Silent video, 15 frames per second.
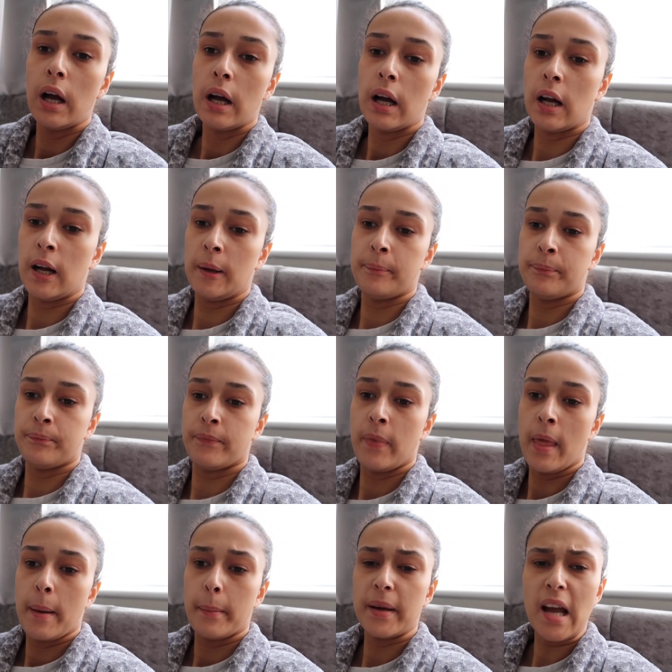um
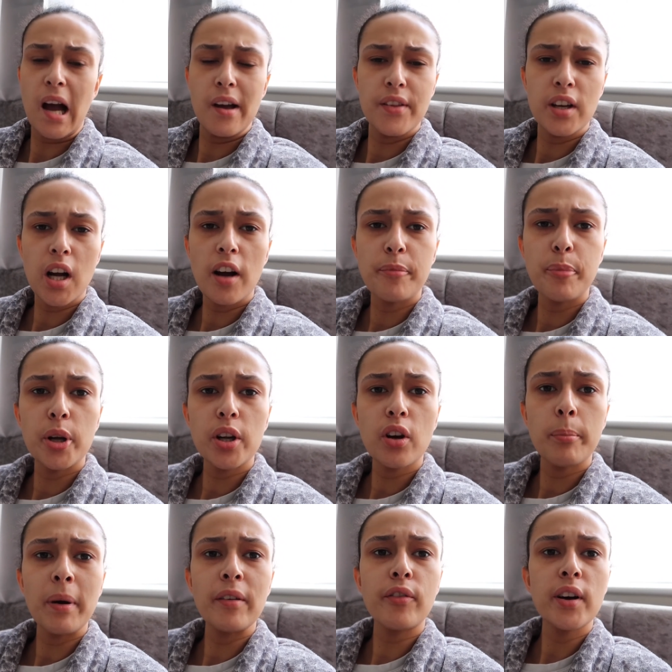but yeah I think I put it
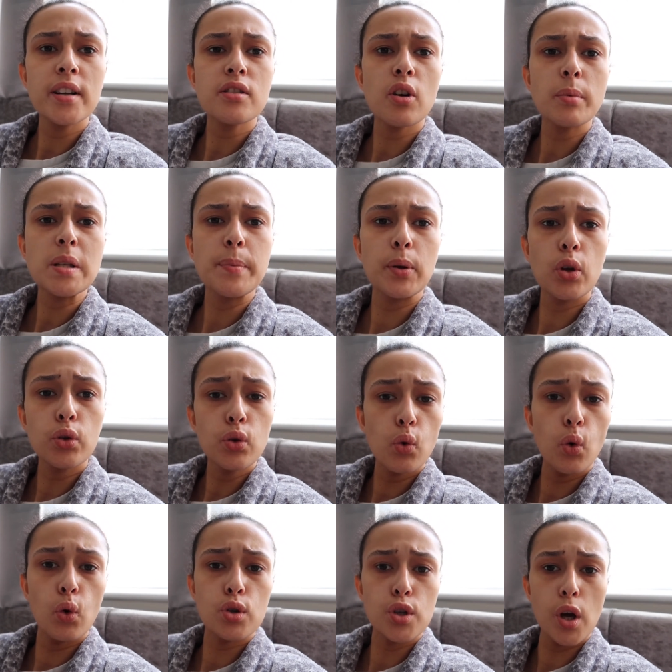on my friend told me to put it on
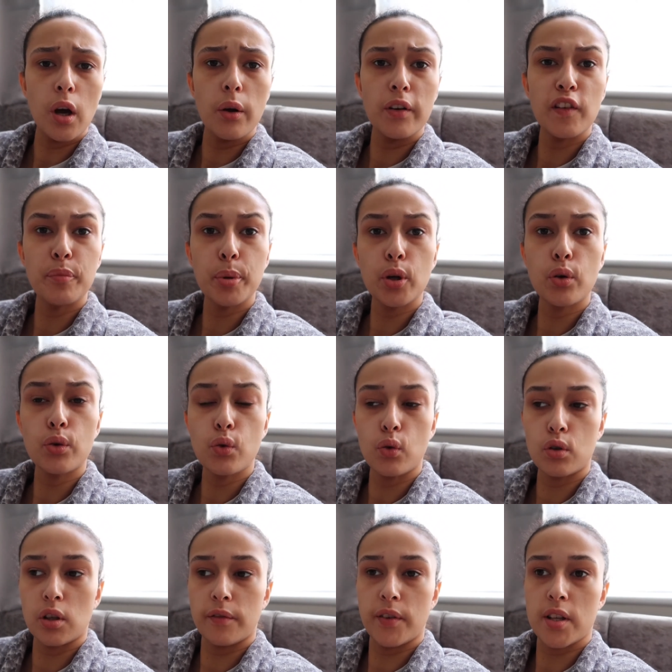auto and I've put it on
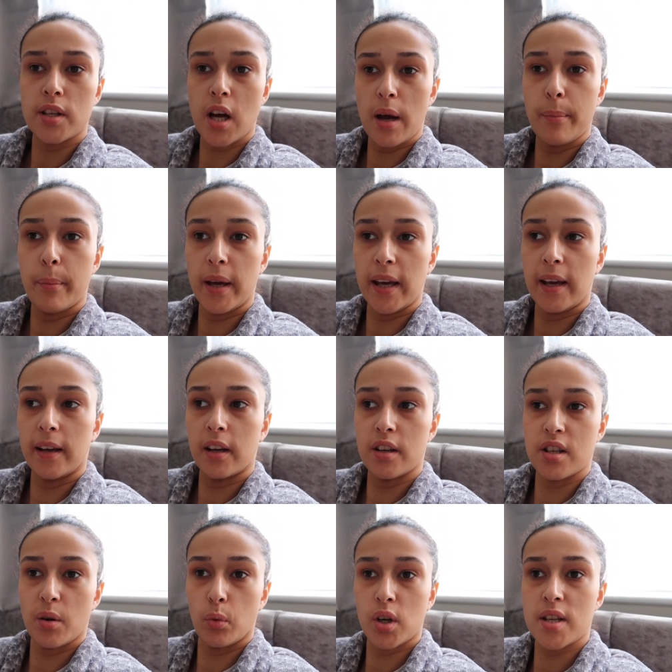auto for the time being
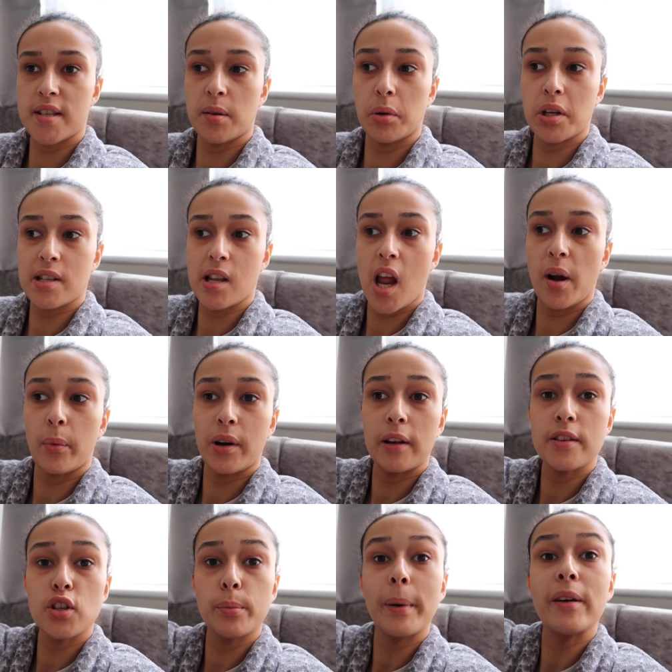because I want to see what it's like when I
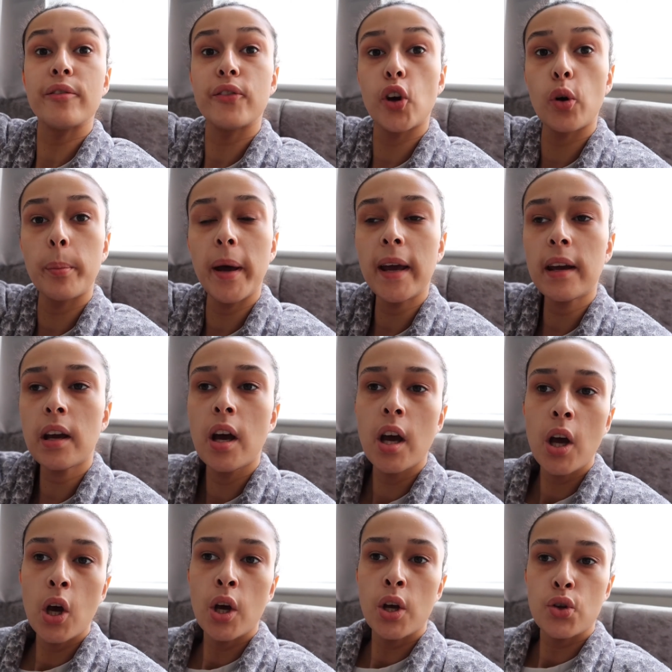do my filming
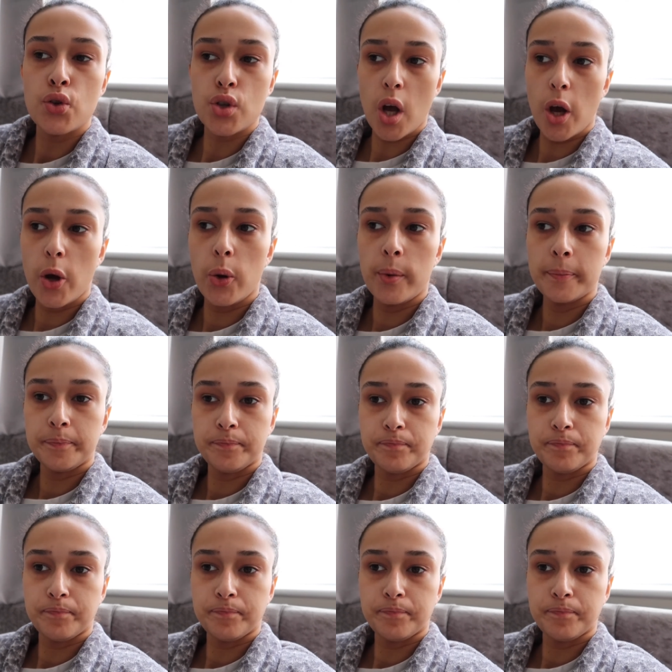so